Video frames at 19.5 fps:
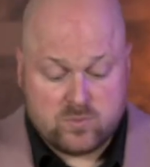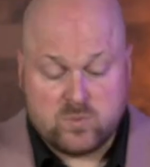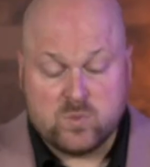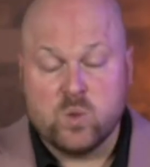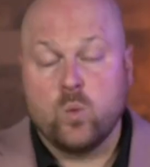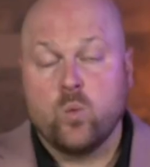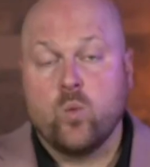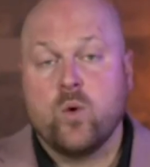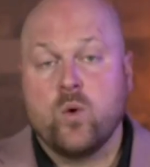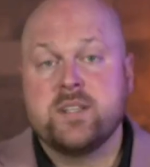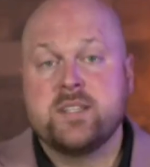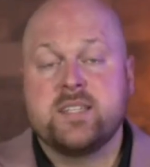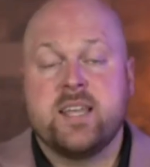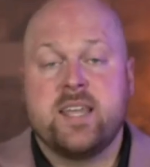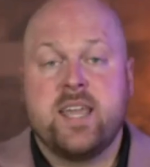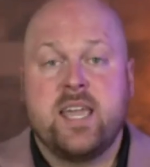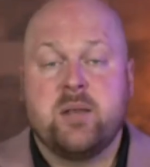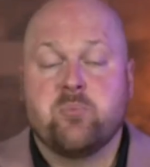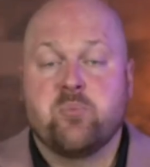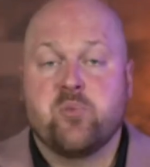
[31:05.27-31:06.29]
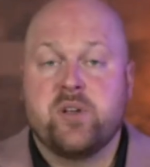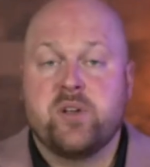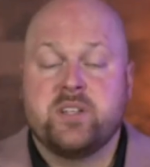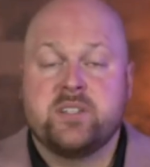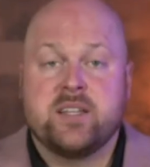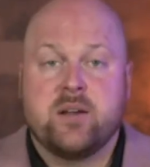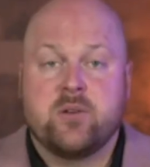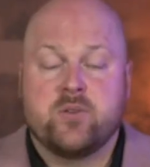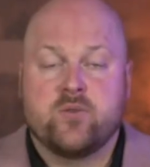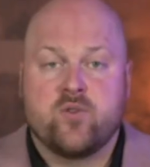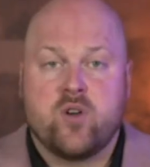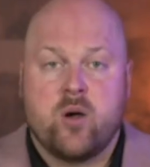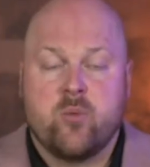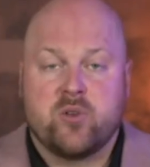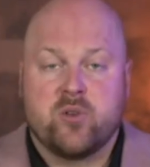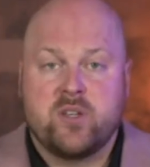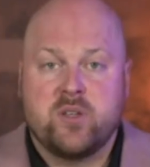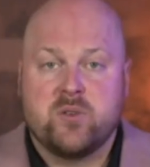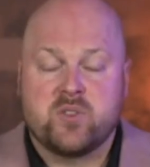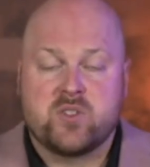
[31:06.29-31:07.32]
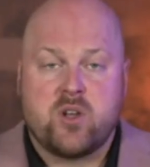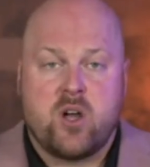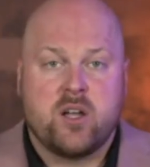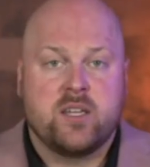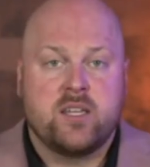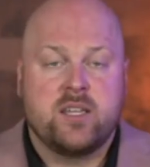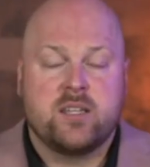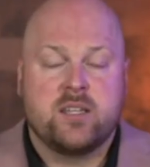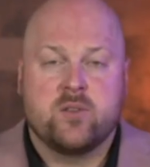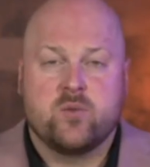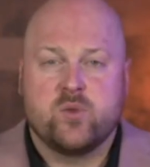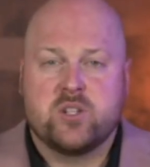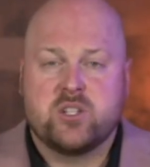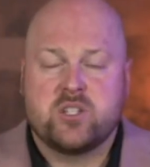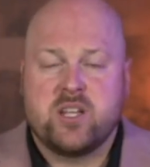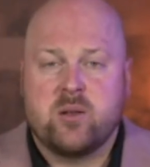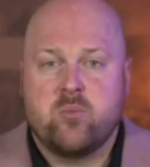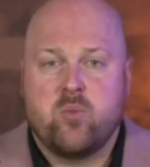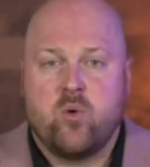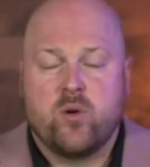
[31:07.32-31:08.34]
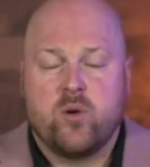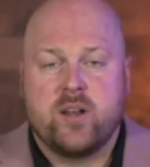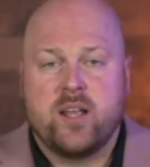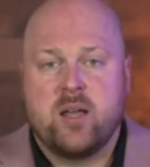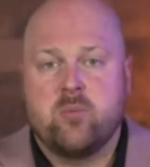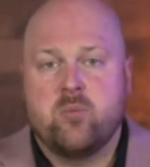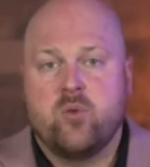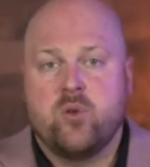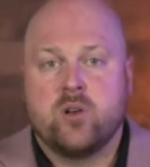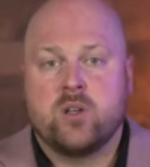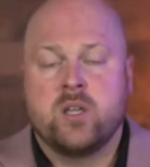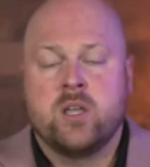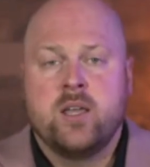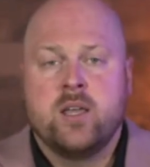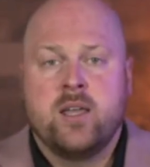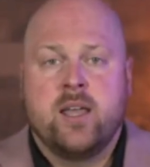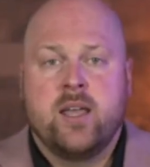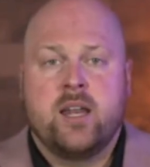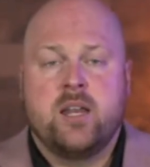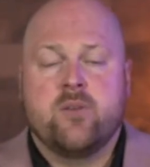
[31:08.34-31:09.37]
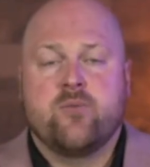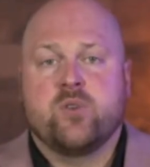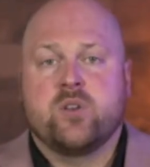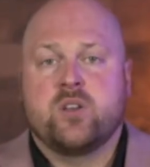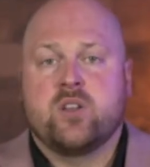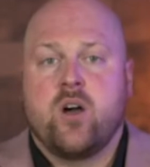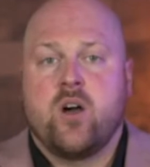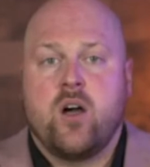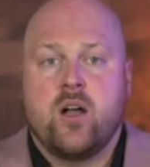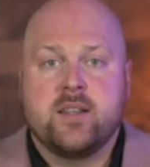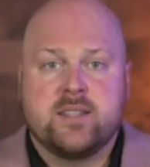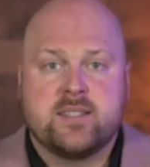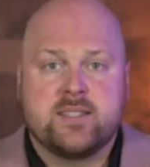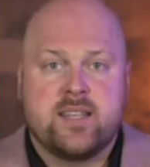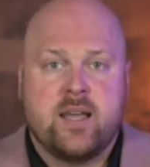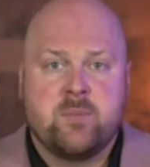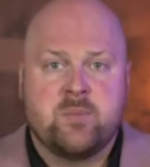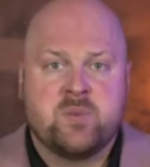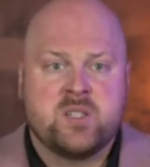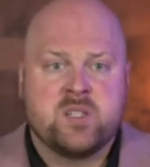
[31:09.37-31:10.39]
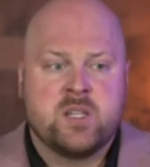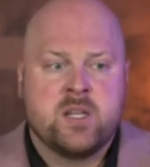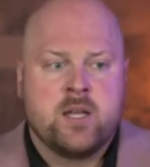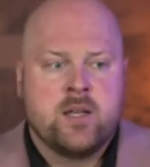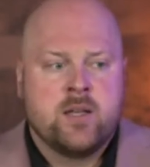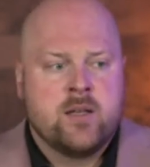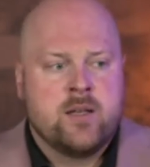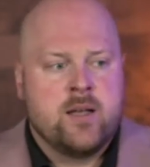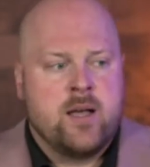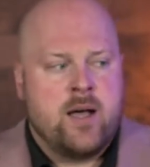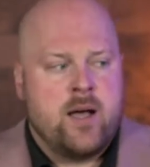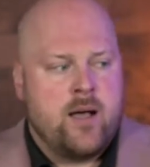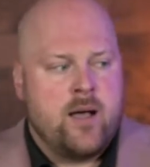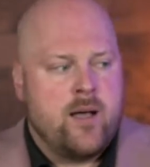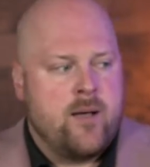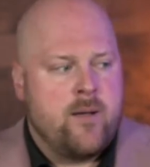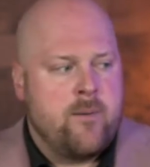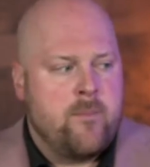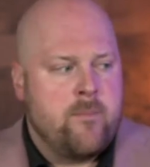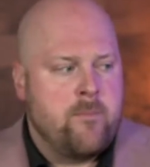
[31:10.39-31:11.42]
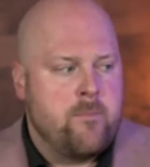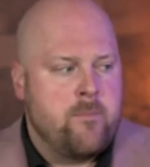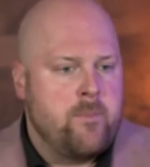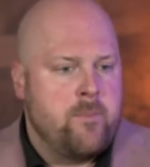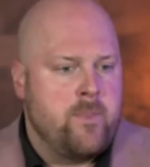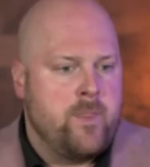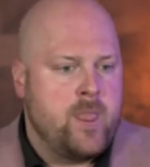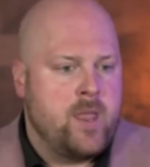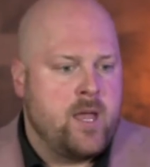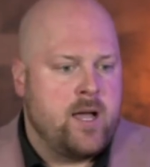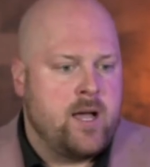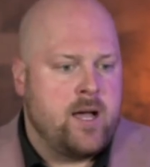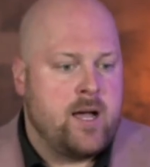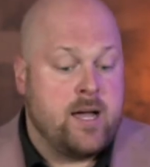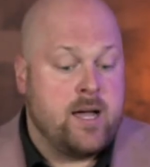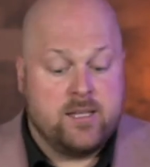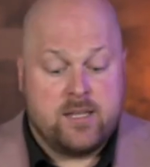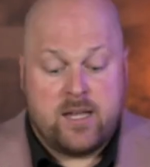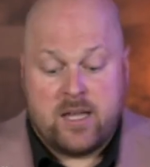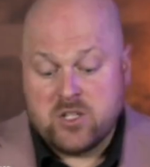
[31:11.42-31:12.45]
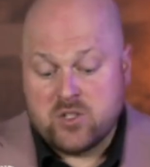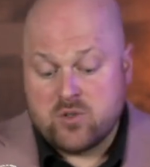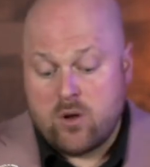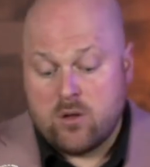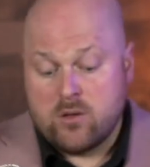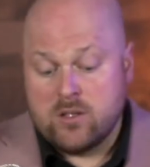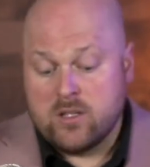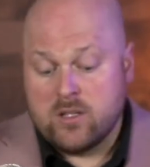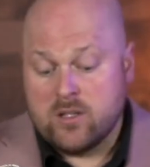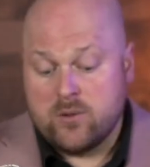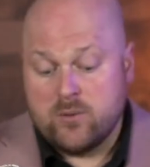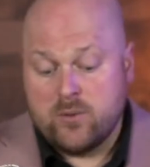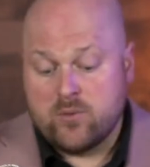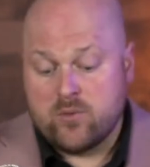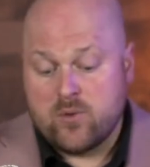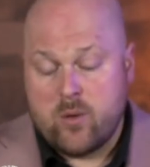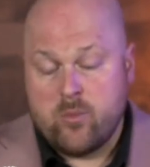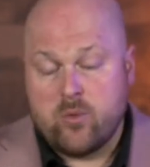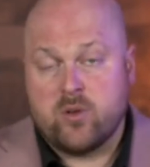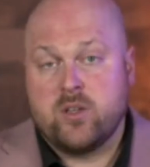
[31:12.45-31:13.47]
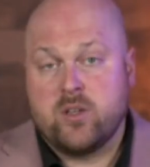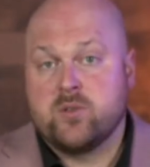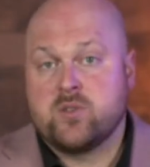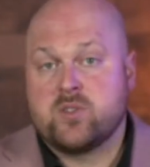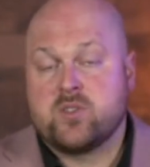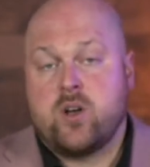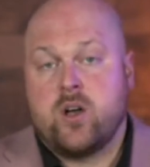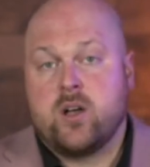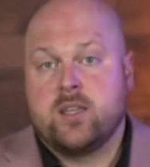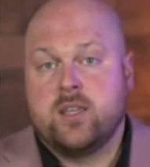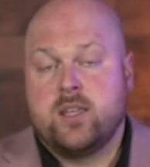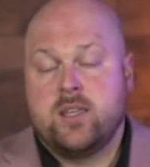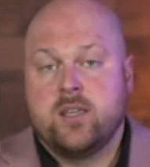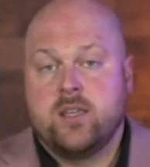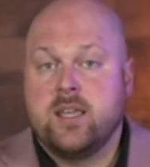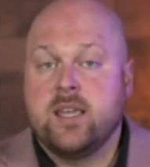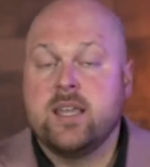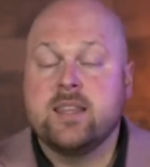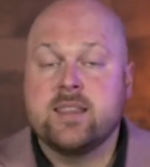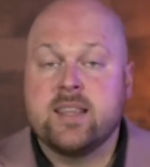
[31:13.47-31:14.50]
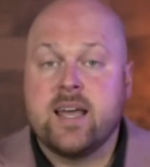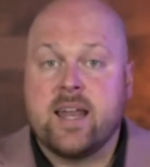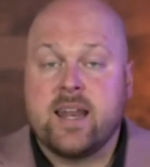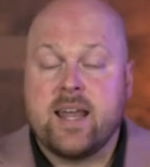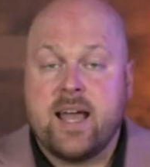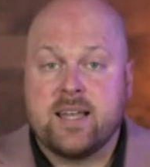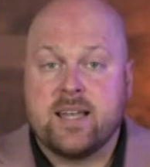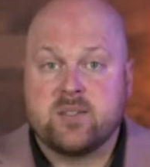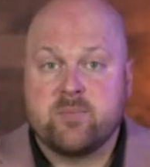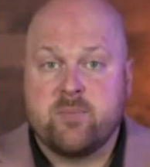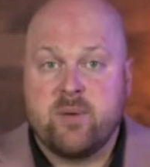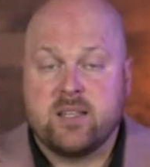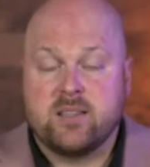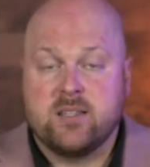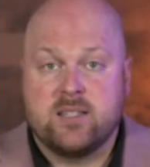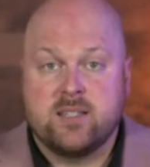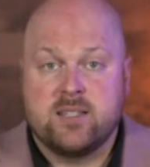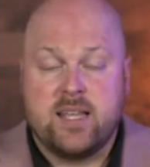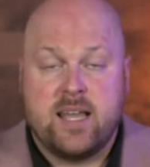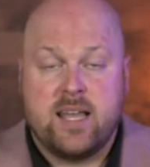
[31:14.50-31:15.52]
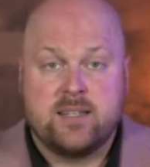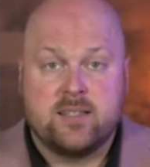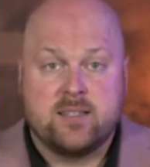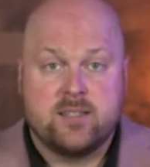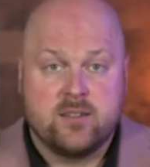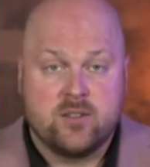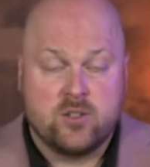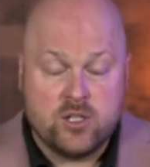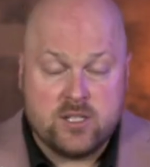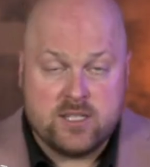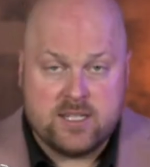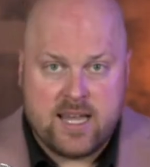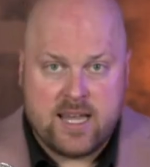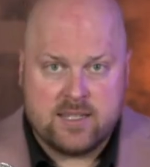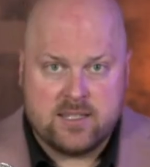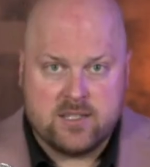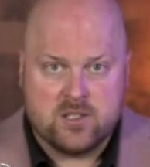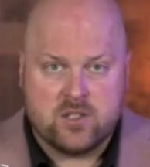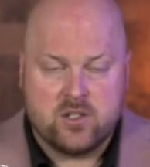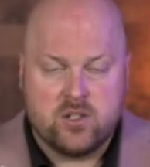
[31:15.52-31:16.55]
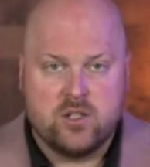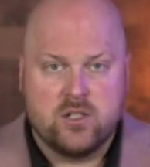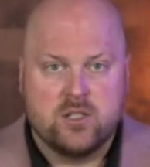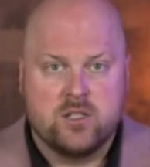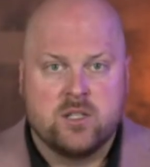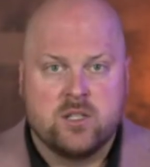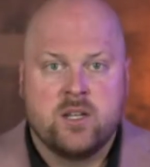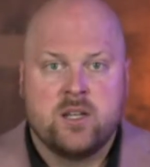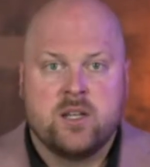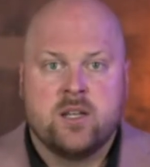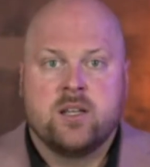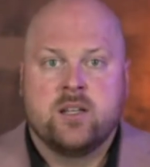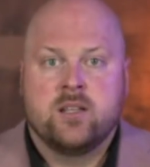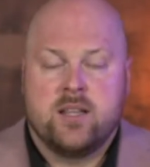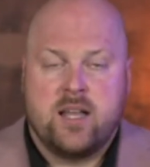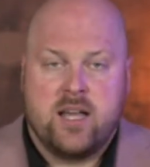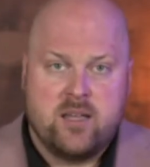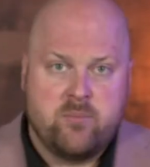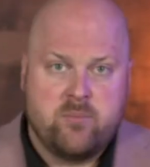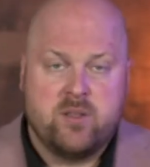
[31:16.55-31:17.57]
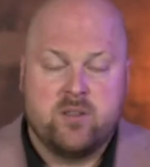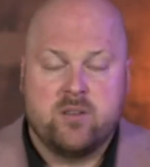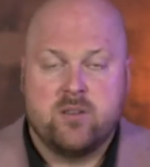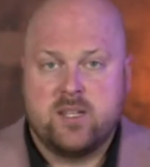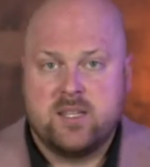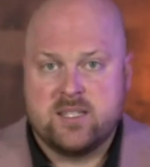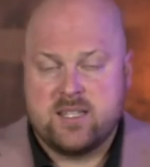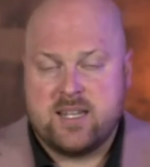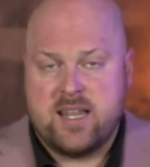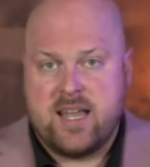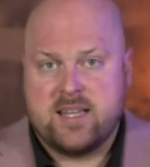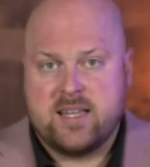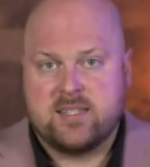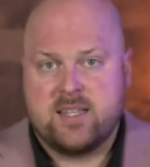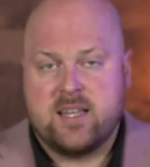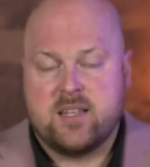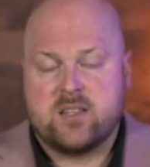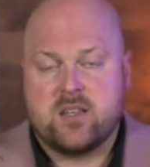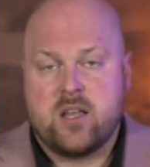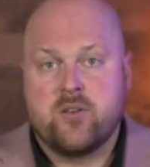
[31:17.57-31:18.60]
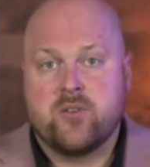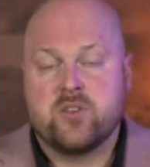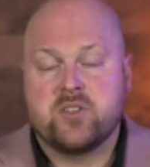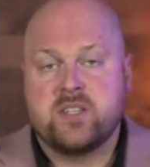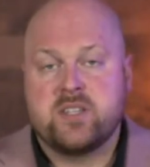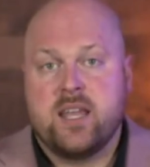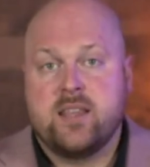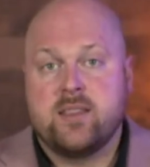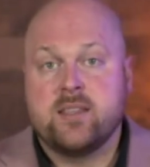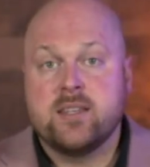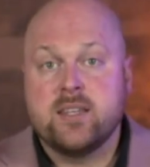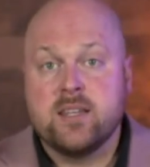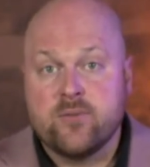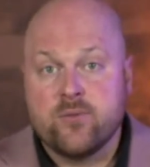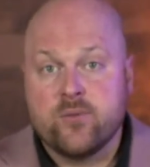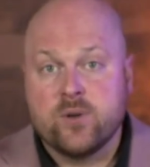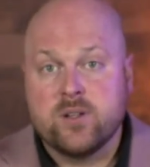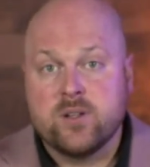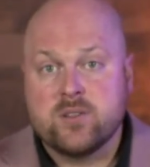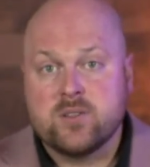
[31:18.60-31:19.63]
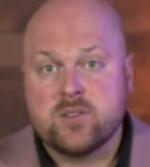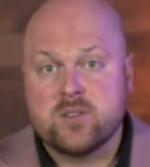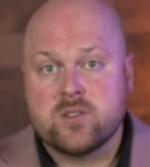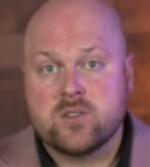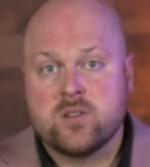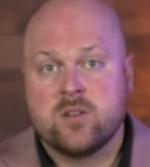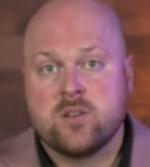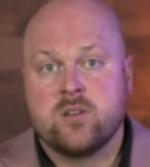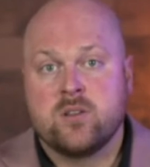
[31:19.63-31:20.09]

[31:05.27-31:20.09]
1 to 8 breakdown of Robert Kiyosaki and the Rich Dad Poor Dad book and different concepts. I strongly agree with Robert Kiyosaki in that aspect that good debt is good. Liabilities and assets, understand the difference.